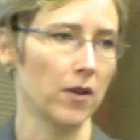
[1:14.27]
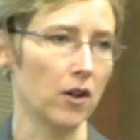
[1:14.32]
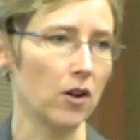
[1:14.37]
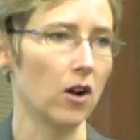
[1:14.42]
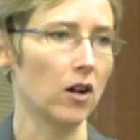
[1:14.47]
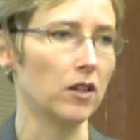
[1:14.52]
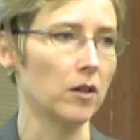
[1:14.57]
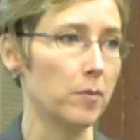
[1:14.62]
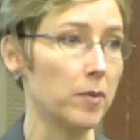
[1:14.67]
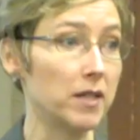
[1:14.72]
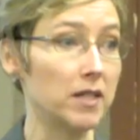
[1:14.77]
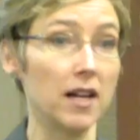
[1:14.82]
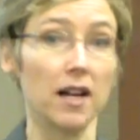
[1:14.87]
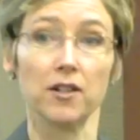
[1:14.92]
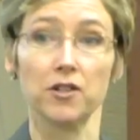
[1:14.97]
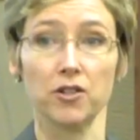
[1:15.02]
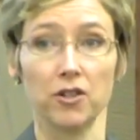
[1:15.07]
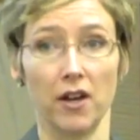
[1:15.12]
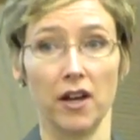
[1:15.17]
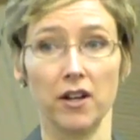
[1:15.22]
called a
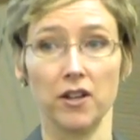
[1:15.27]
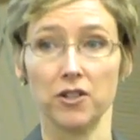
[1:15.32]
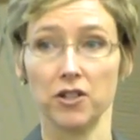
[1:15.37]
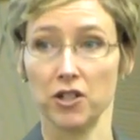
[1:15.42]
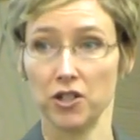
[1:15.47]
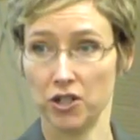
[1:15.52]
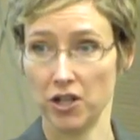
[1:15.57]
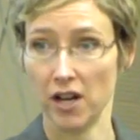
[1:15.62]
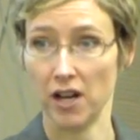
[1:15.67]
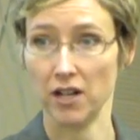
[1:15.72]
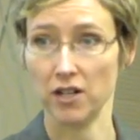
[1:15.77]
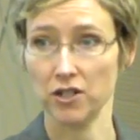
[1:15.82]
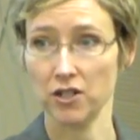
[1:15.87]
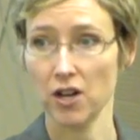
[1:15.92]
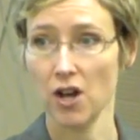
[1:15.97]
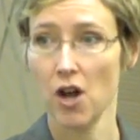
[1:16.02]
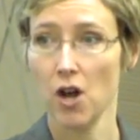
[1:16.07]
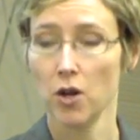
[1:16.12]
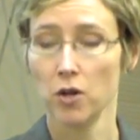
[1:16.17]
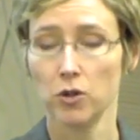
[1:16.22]
potential energy change.
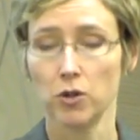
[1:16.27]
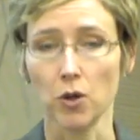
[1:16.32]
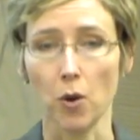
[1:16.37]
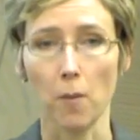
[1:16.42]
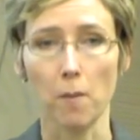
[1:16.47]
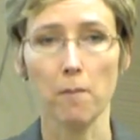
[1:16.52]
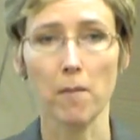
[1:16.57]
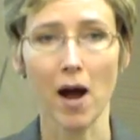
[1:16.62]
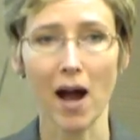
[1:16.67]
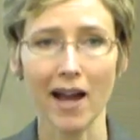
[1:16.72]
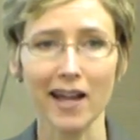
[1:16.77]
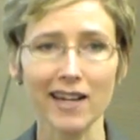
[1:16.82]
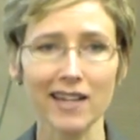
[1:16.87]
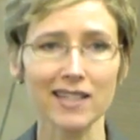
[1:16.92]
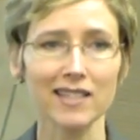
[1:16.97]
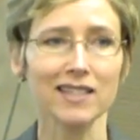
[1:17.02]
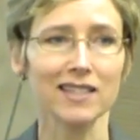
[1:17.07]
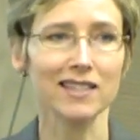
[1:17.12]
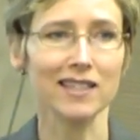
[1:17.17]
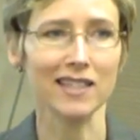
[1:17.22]
So
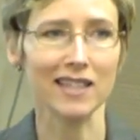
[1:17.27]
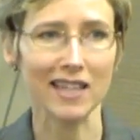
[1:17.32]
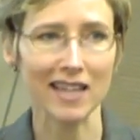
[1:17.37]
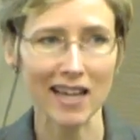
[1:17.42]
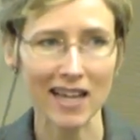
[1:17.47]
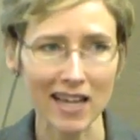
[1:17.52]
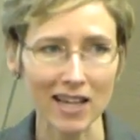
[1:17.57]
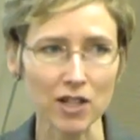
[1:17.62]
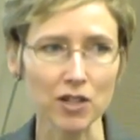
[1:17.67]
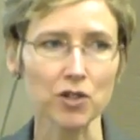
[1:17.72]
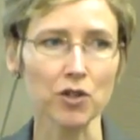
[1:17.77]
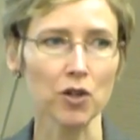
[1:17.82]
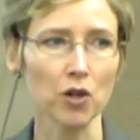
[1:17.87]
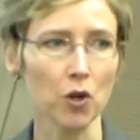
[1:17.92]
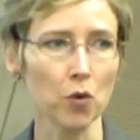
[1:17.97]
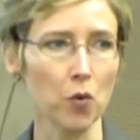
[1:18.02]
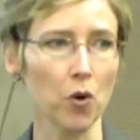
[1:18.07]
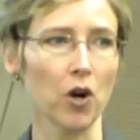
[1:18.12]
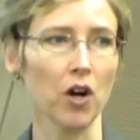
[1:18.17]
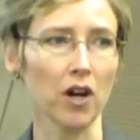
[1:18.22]
minus the
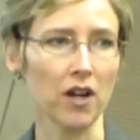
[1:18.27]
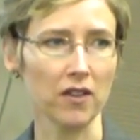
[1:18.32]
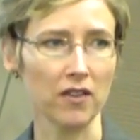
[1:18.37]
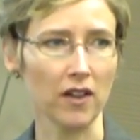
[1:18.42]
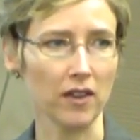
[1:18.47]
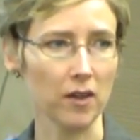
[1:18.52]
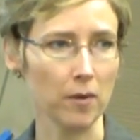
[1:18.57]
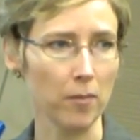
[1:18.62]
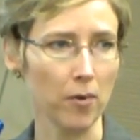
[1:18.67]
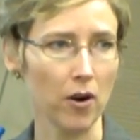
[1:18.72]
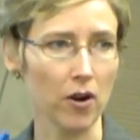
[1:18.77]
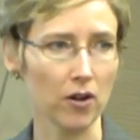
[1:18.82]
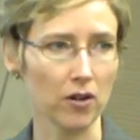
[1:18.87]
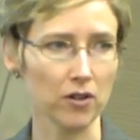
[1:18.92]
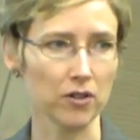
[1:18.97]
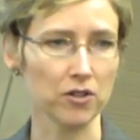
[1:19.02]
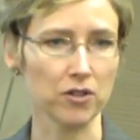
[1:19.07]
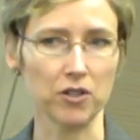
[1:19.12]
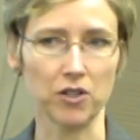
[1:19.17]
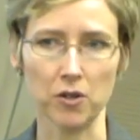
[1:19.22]
internal work that the
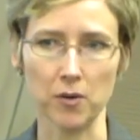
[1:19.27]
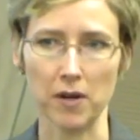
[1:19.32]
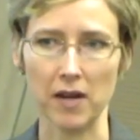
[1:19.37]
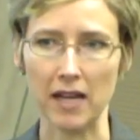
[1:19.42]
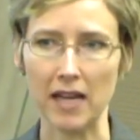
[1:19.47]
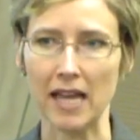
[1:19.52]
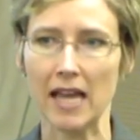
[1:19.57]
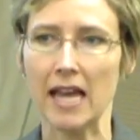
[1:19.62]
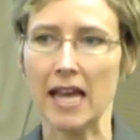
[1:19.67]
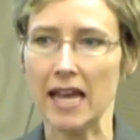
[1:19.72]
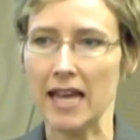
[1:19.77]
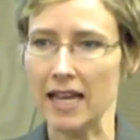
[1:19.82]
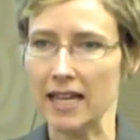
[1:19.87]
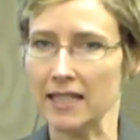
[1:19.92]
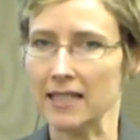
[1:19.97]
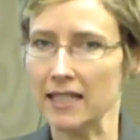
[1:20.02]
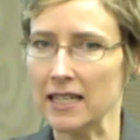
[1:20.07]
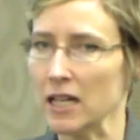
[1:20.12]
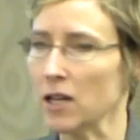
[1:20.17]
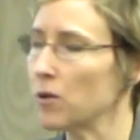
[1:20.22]
particles are doing
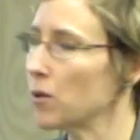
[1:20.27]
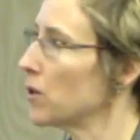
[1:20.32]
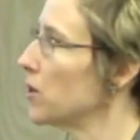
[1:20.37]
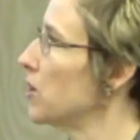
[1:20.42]
is equal